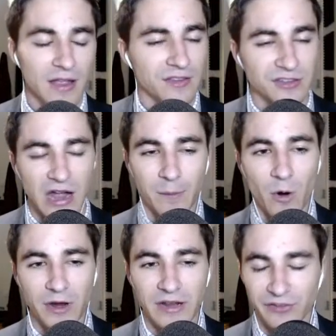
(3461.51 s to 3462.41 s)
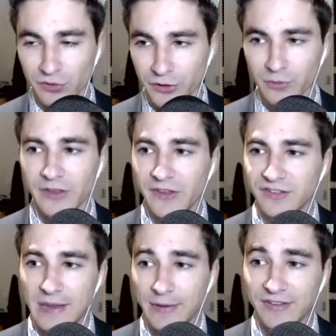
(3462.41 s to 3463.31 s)
The stock market is literally the
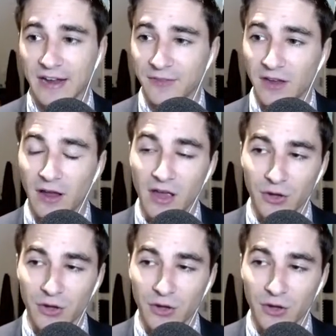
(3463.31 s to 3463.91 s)
same exact thing.